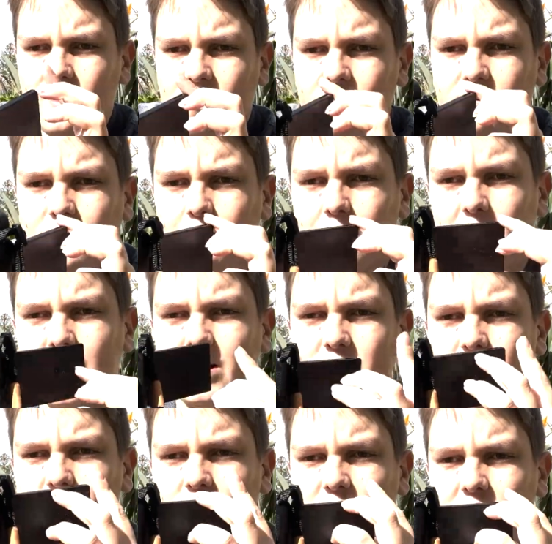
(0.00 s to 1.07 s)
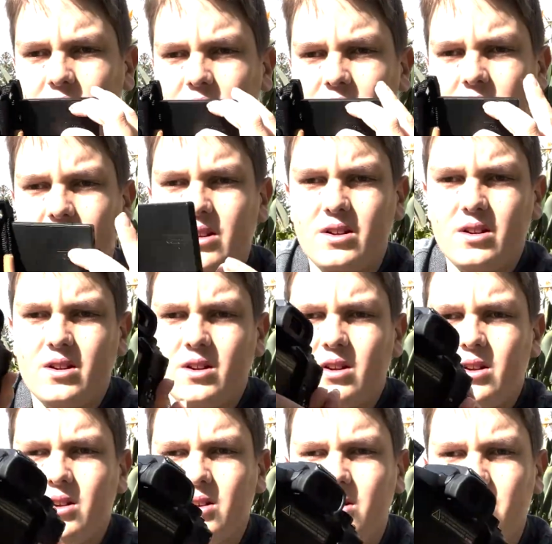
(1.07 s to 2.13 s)
flip out screen,
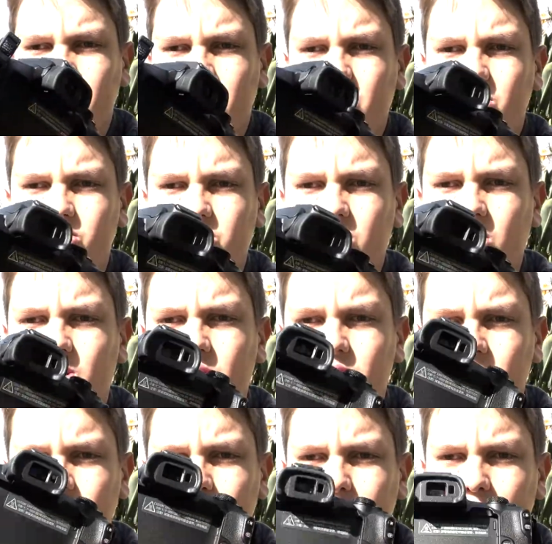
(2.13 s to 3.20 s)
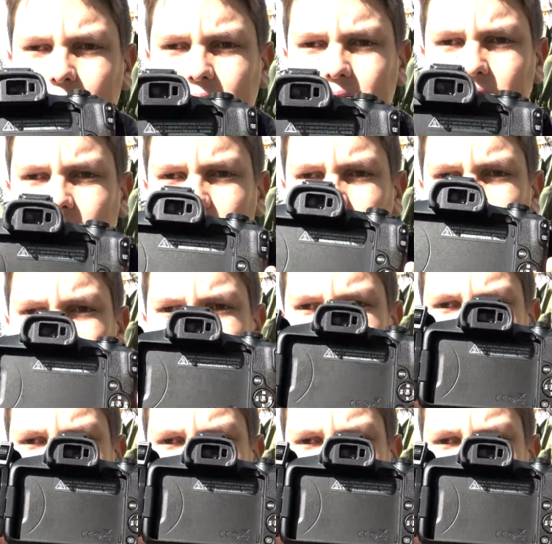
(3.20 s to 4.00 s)
controls on the back there,